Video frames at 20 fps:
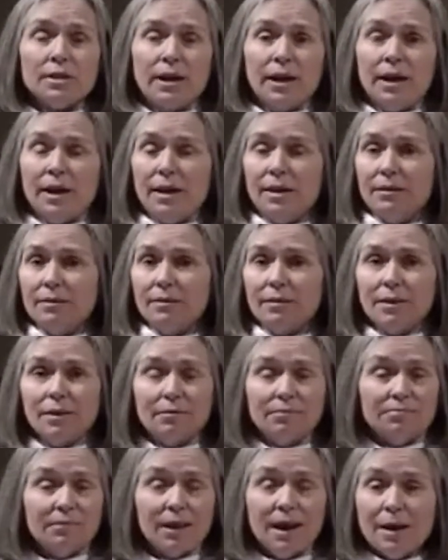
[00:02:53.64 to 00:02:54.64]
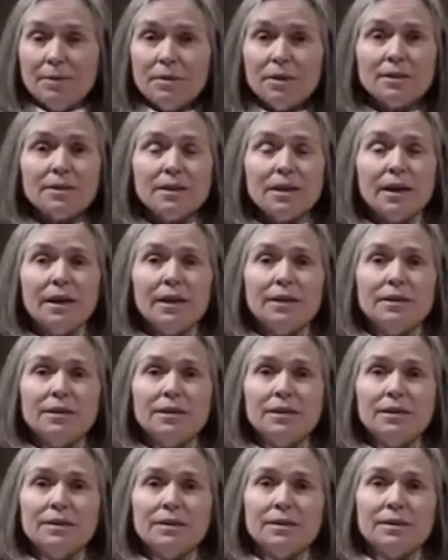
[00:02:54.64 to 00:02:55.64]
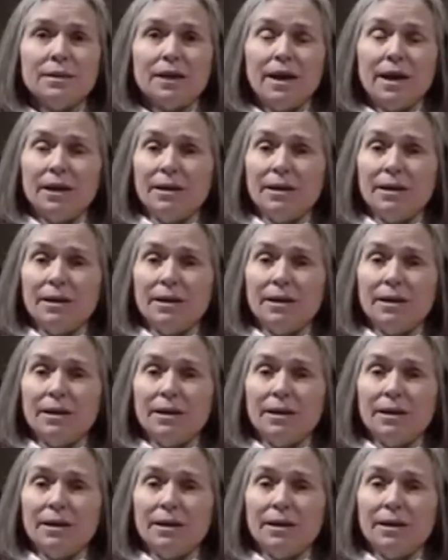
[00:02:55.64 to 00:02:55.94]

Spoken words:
and climate scientists and